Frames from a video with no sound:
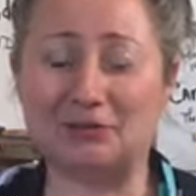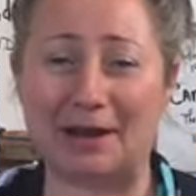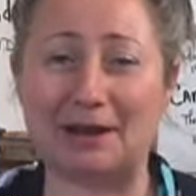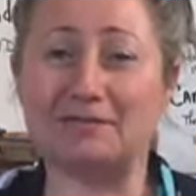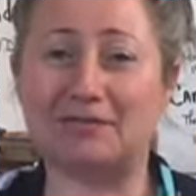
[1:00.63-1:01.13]

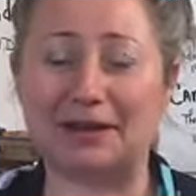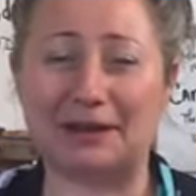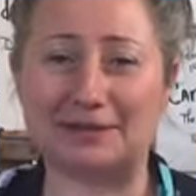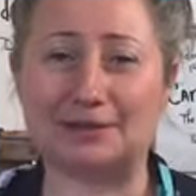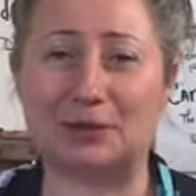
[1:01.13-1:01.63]
grand
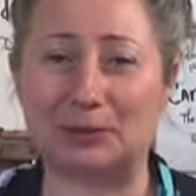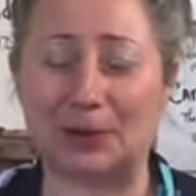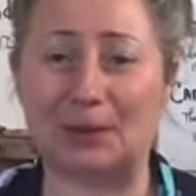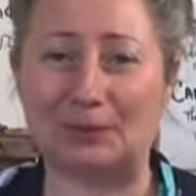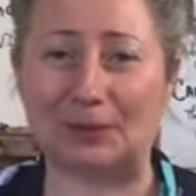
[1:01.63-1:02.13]
fiasco
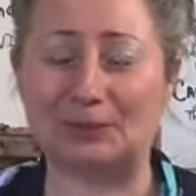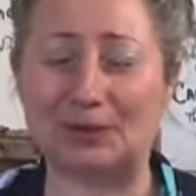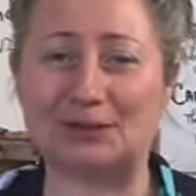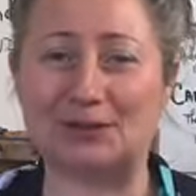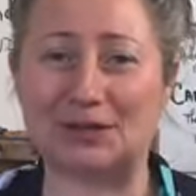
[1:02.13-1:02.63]
coming
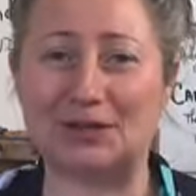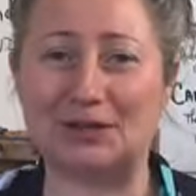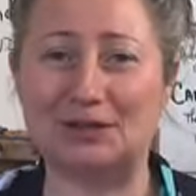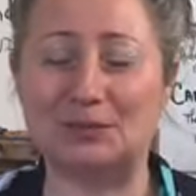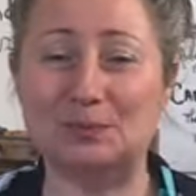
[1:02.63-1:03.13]
because
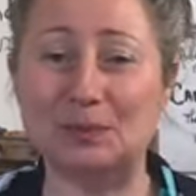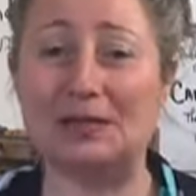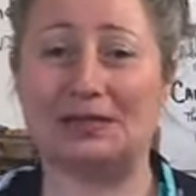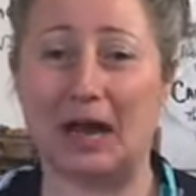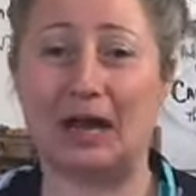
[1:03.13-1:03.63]
you
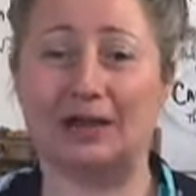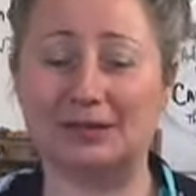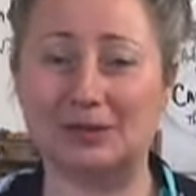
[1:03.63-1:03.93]
meet on